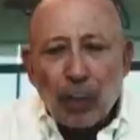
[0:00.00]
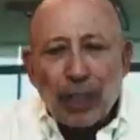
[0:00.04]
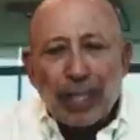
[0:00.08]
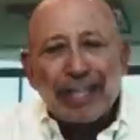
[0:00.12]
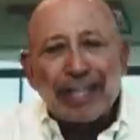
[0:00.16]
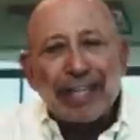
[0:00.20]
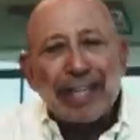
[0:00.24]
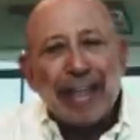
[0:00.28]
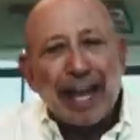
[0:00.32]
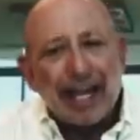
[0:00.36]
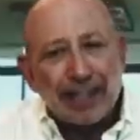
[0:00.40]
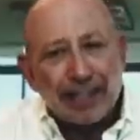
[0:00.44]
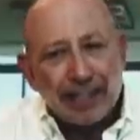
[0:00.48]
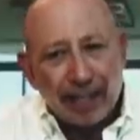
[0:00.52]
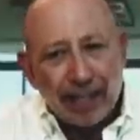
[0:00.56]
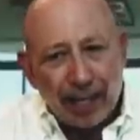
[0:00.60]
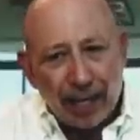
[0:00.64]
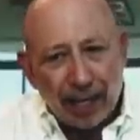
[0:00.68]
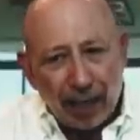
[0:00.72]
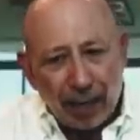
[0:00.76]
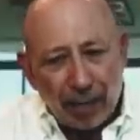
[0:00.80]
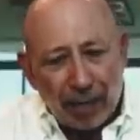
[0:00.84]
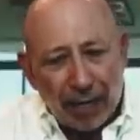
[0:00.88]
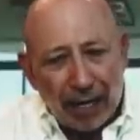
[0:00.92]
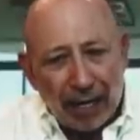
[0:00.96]
We elected
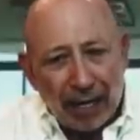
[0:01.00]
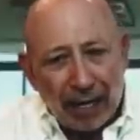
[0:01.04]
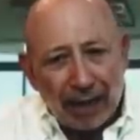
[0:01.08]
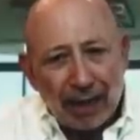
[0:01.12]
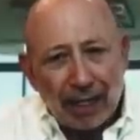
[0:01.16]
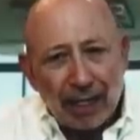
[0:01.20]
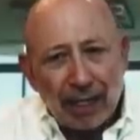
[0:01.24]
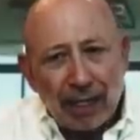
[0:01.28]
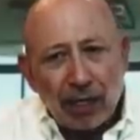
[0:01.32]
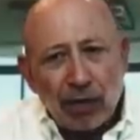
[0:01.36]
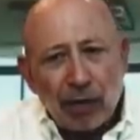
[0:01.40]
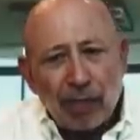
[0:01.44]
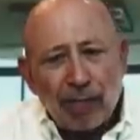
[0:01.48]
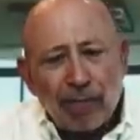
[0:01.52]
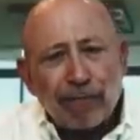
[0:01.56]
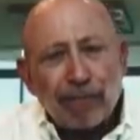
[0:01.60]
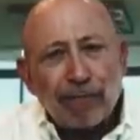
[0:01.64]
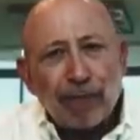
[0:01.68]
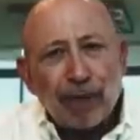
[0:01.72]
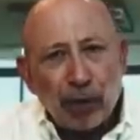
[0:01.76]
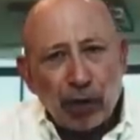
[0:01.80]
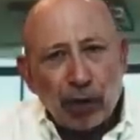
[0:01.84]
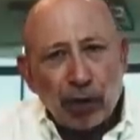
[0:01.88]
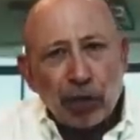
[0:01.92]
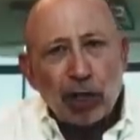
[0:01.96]
him, and I think the
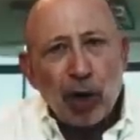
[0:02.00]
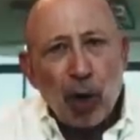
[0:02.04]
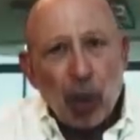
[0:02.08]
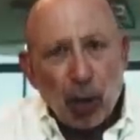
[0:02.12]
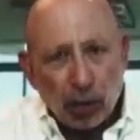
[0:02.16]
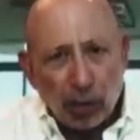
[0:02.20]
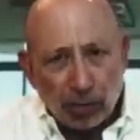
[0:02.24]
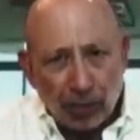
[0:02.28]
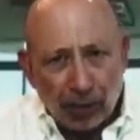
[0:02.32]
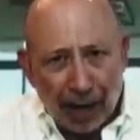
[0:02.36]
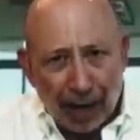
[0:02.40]
first go